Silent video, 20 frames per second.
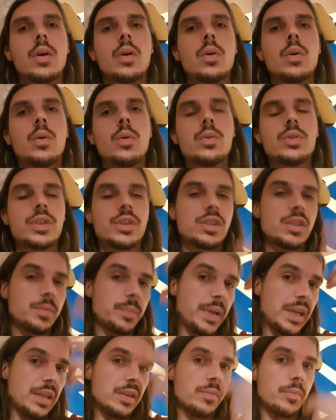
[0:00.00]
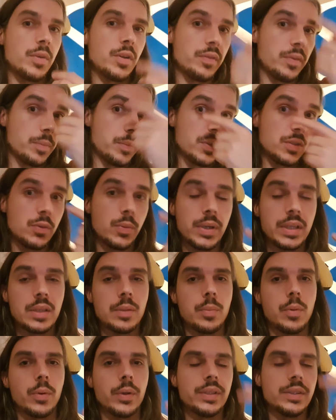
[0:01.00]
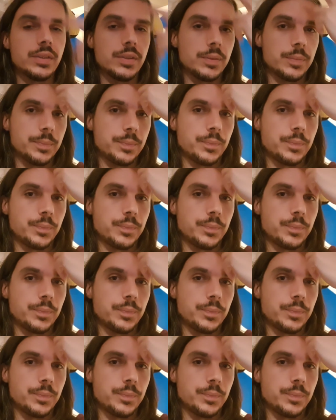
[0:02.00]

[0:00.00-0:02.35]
Also, speed of moving between the points.